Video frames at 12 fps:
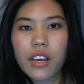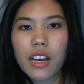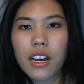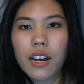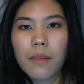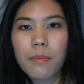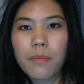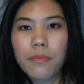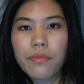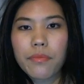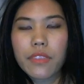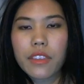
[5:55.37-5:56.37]

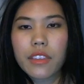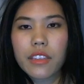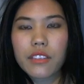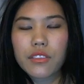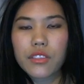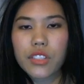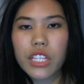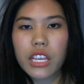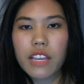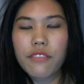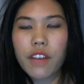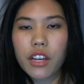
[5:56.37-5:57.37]

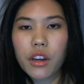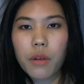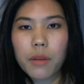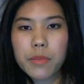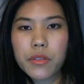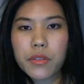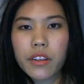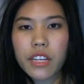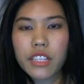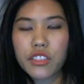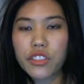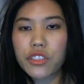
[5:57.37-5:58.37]
I go up to her
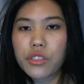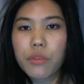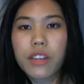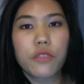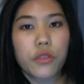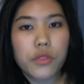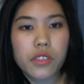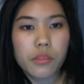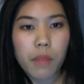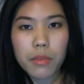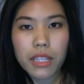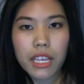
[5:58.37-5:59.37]
and she just reinforces
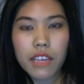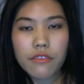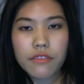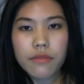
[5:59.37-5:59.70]
my belief.